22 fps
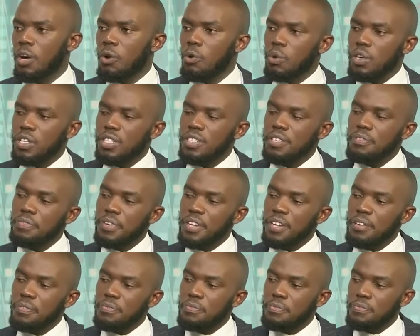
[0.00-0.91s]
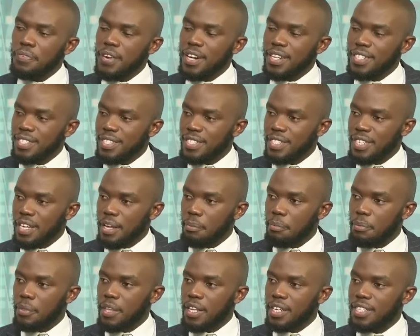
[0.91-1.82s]
What is the very first step
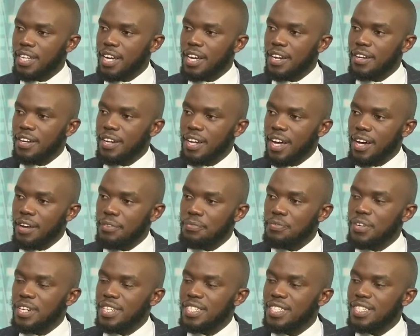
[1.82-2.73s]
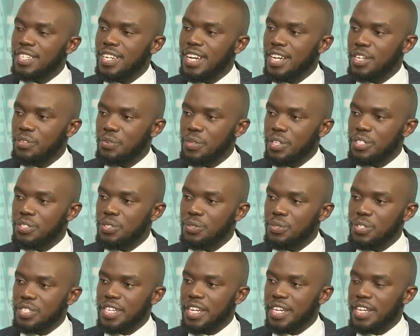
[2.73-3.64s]
that a fresh graduate
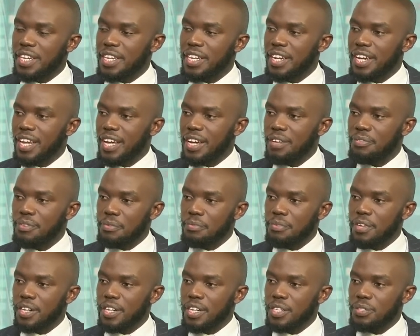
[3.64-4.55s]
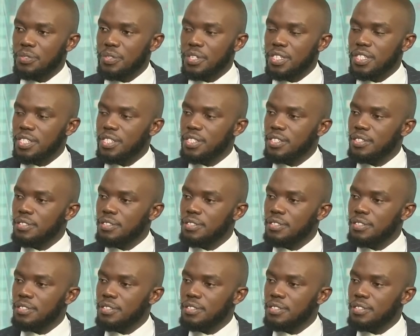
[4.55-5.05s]
should take in life after graduating?